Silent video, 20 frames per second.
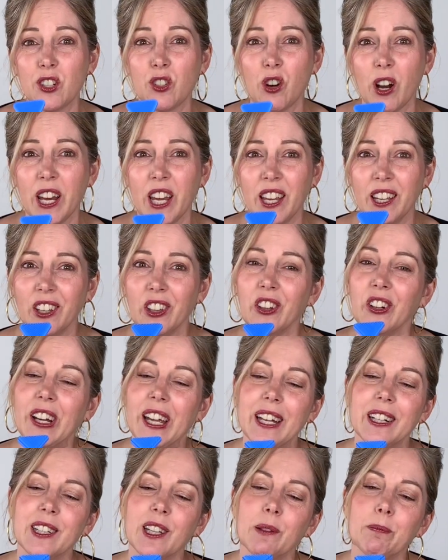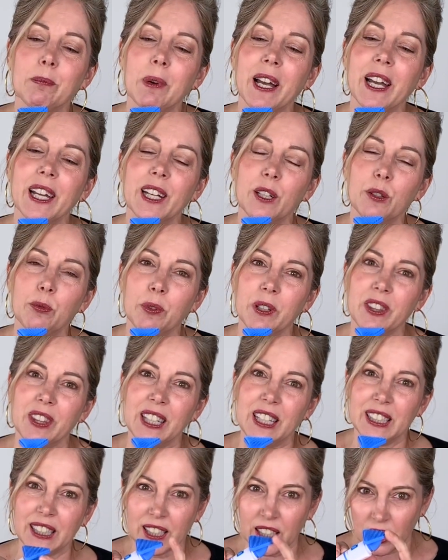triangular head combined with
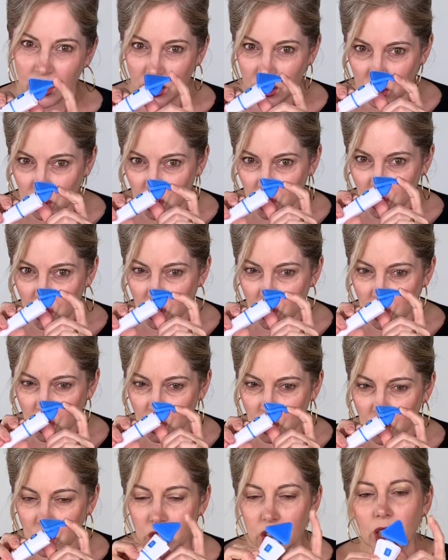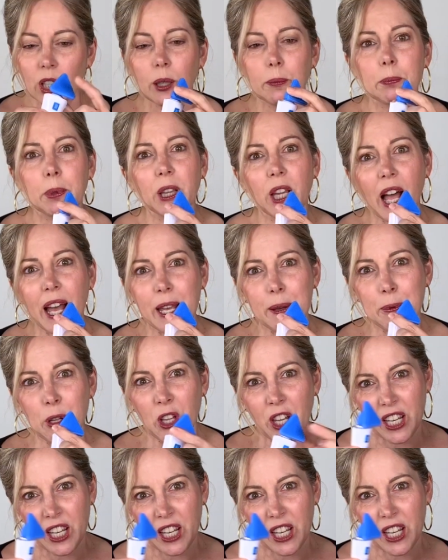these little pliable